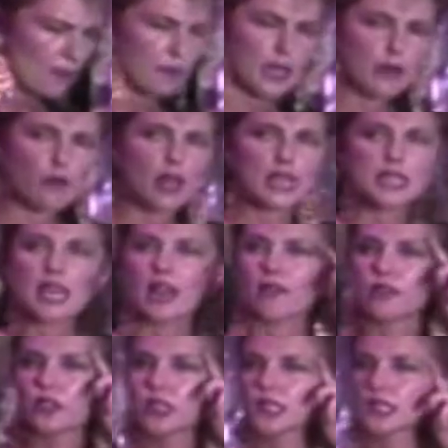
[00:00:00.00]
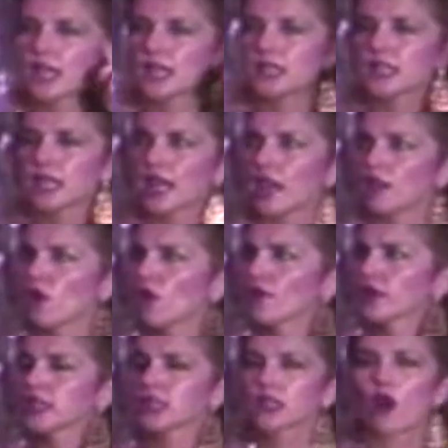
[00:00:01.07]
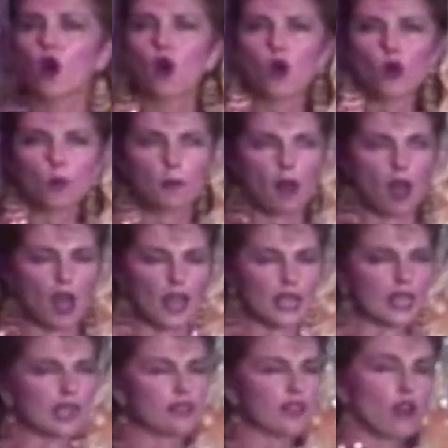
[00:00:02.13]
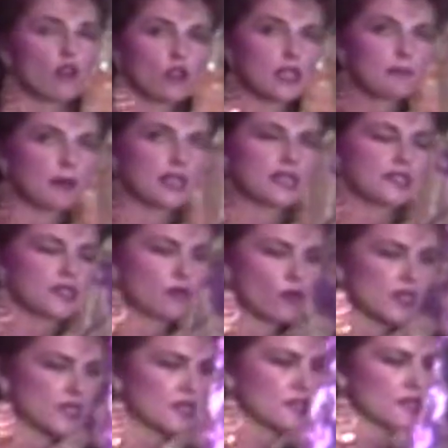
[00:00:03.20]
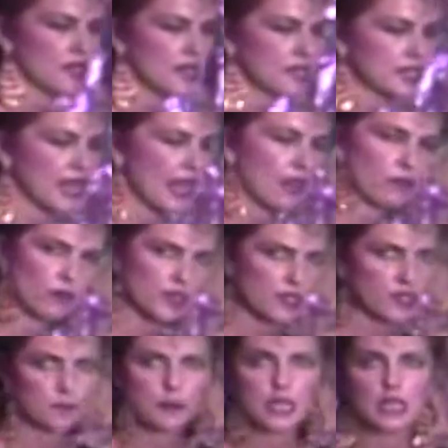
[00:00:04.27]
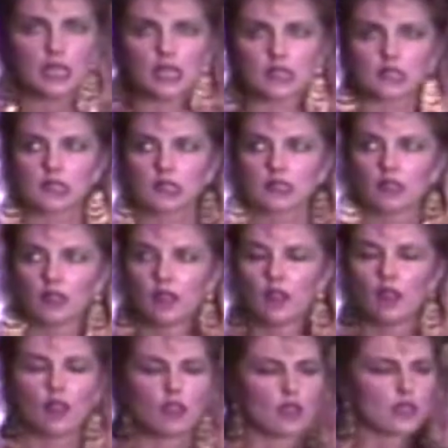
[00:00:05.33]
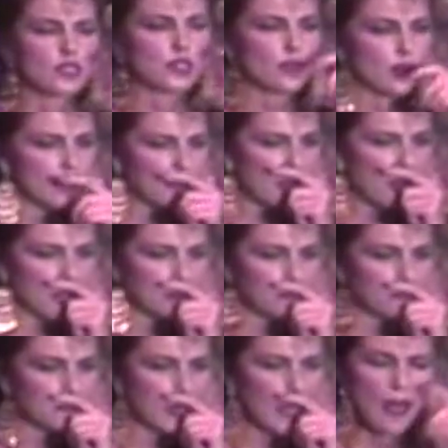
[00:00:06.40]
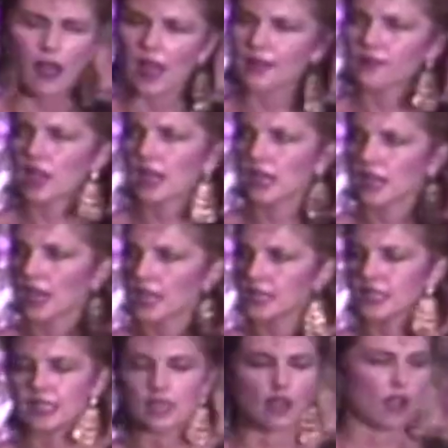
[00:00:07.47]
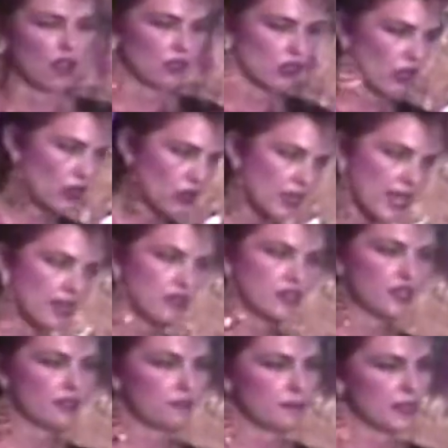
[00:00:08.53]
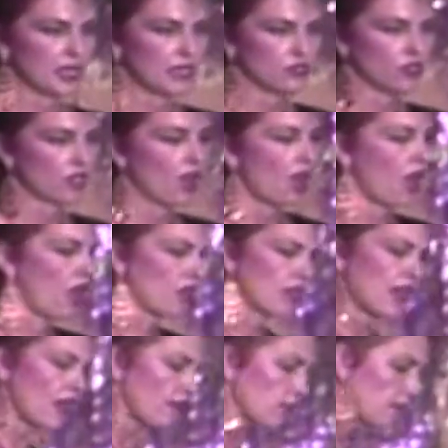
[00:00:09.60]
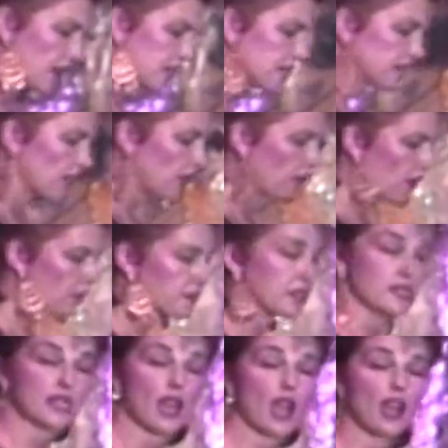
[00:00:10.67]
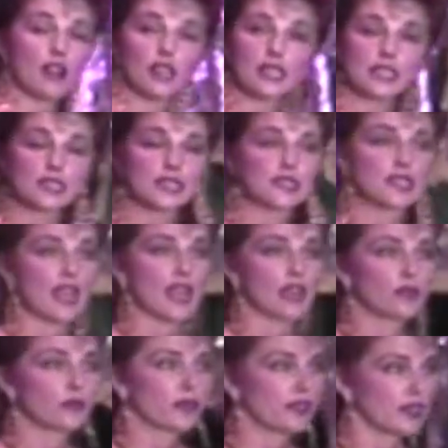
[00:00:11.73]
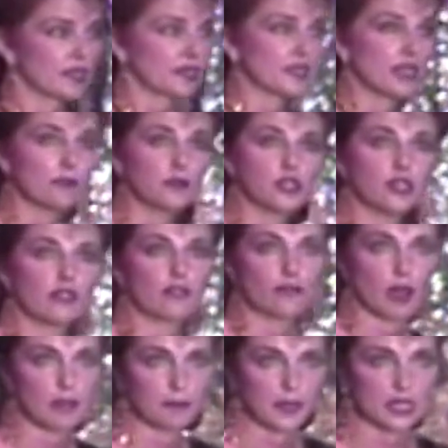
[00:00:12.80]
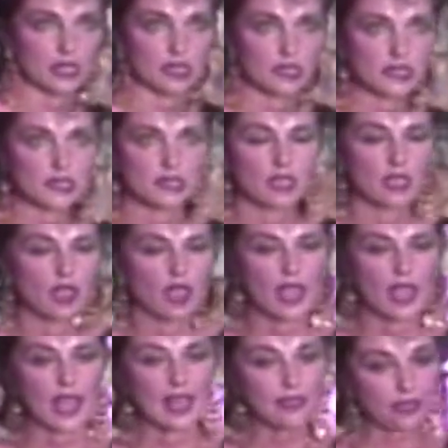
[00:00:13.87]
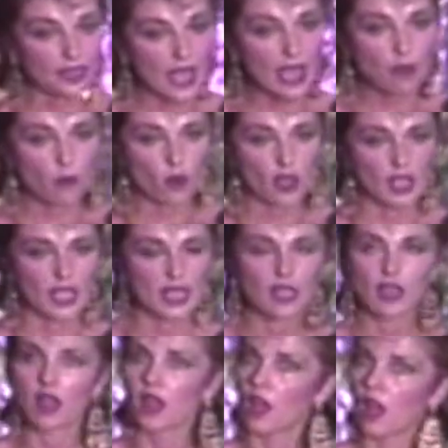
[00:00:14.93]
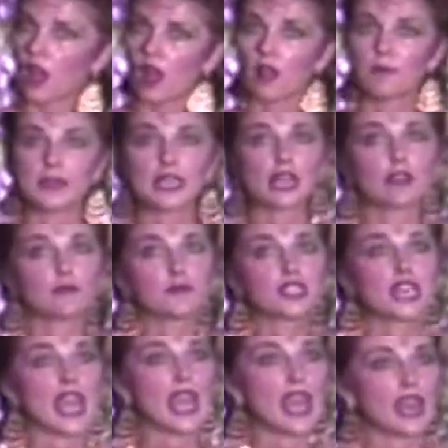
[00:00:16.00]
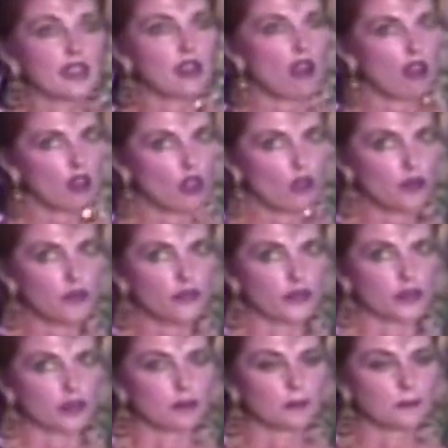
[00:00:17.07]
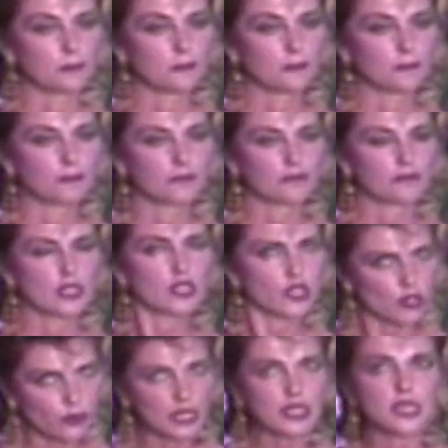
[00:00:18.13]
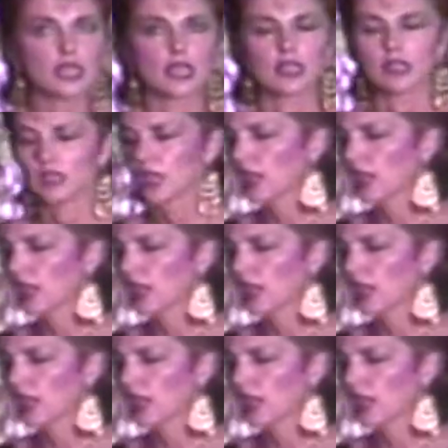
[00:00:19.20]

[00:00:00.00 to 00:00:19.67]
But he wanted to have a good suntan over his whole body, and the only place he wasn't suntanned was his penis. So he thought, I've got an idea. I'll go down to the beach, I'll cover myself up entirely in sand with the exception of my penis, and that way I'll become tan all over. So he did.